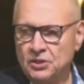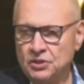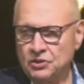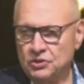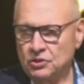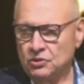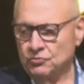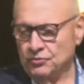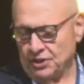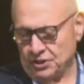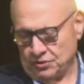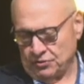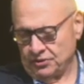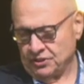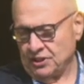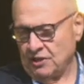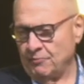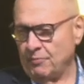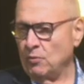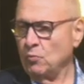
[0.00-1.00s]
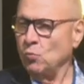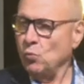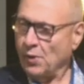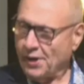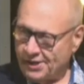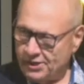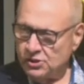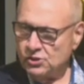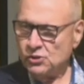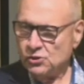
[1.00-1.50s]
You dress yourself, but
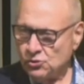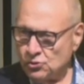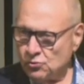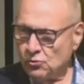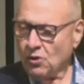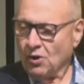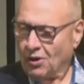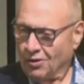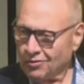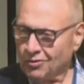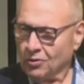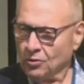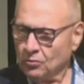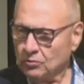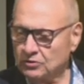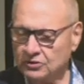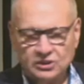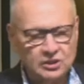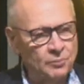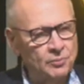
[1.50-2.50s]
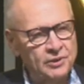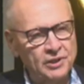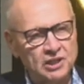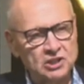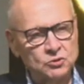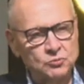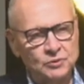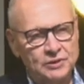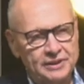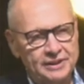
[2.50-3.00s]
when you are old, someone
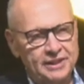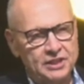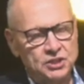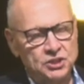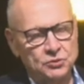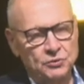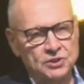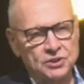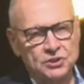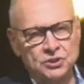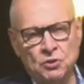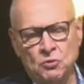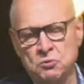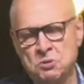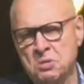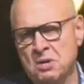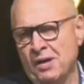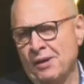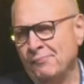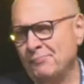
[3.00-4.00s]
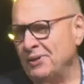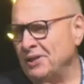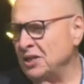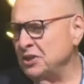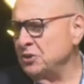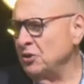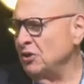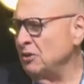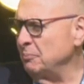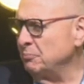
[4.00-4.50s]
else will lead you. And so Peter's
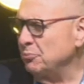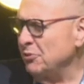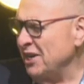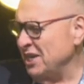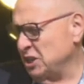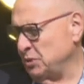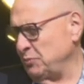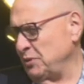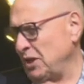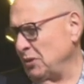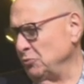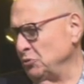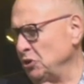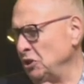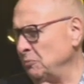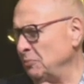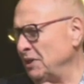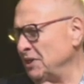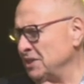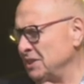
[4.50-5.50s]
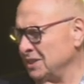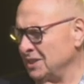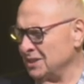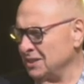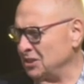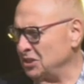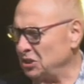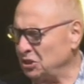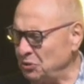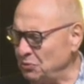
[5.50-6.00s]
not impressed with that word because it didn't
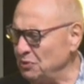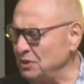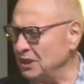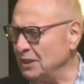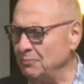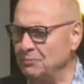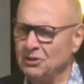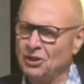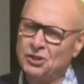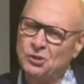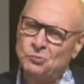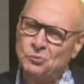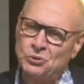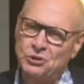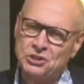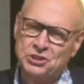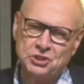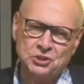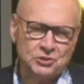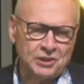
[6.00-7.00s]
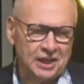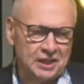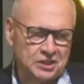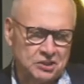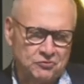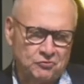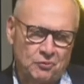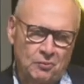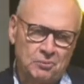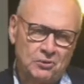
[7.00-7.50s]
suit him. A lot of words you get
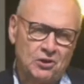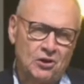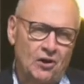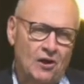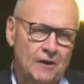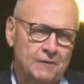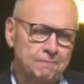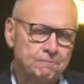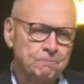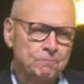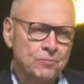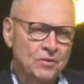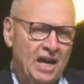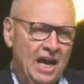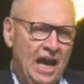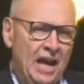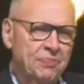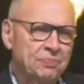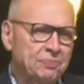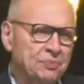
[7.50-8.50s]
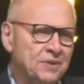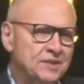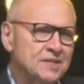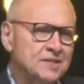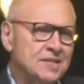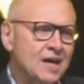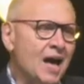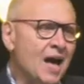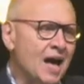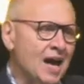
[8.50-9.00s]
from God at the
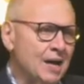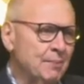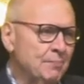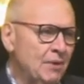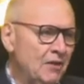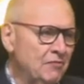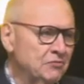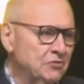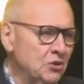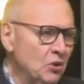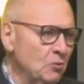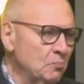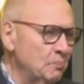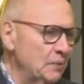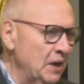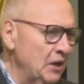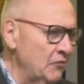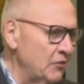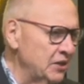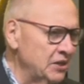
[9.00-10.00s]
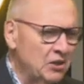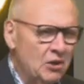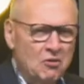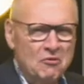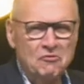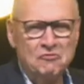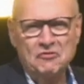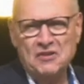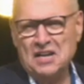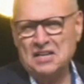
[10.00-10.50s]
time have no bearing, no
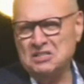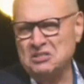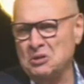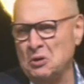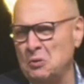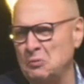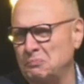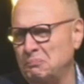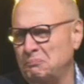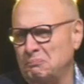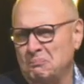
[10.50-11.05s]
effect, no